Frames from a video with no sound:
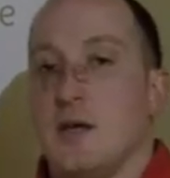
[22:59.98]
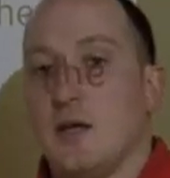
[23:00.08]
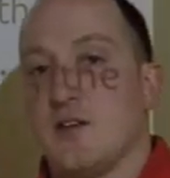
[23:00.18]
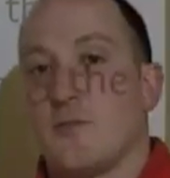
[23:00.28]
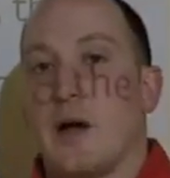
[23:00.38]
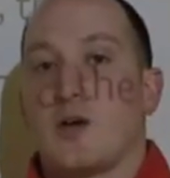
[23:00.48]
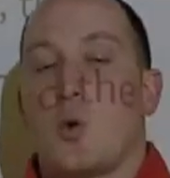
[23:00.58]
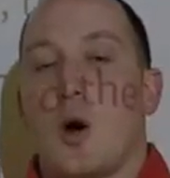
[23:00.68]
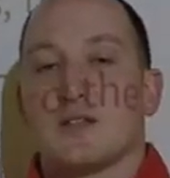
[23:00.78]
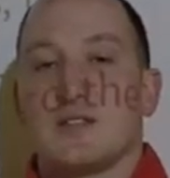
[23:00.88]
If my
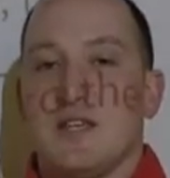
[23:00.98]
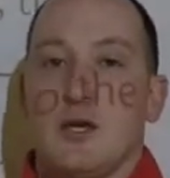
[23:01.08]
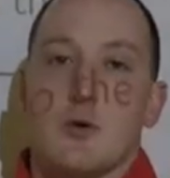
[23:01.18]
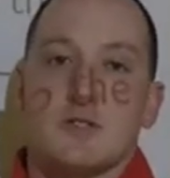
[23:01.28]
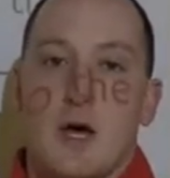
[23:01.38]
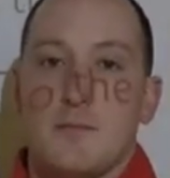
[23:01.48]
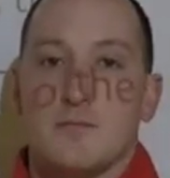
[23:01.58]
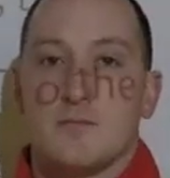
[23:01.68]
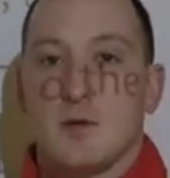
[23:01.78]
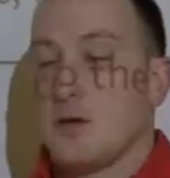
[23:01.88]
quantity goes up,
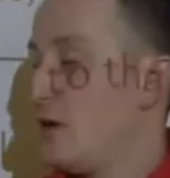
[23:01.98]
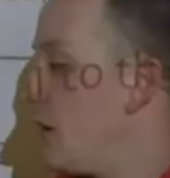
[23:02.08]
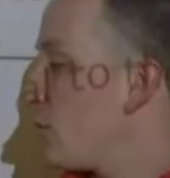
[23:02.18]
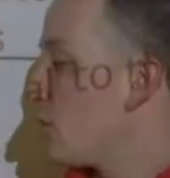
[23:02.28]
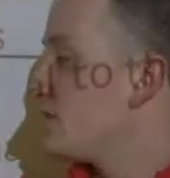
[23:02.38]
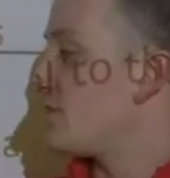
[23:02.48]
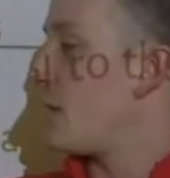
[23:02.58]
in other words, if